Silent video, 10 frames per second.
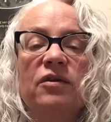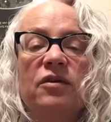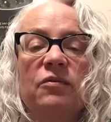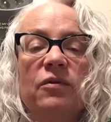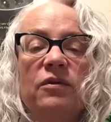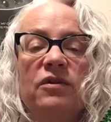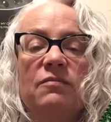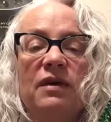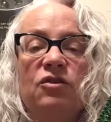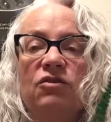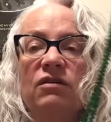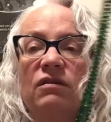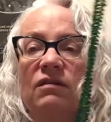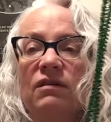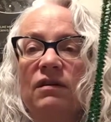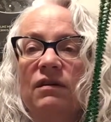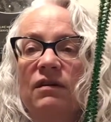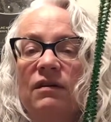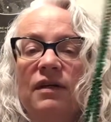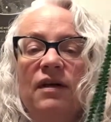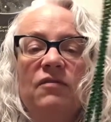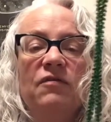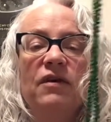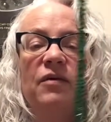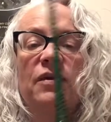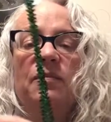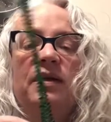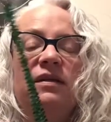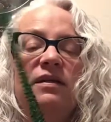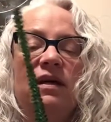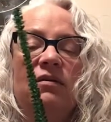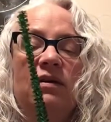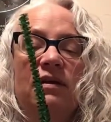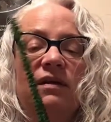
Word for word: your ruler to measure how far you want to bend it down.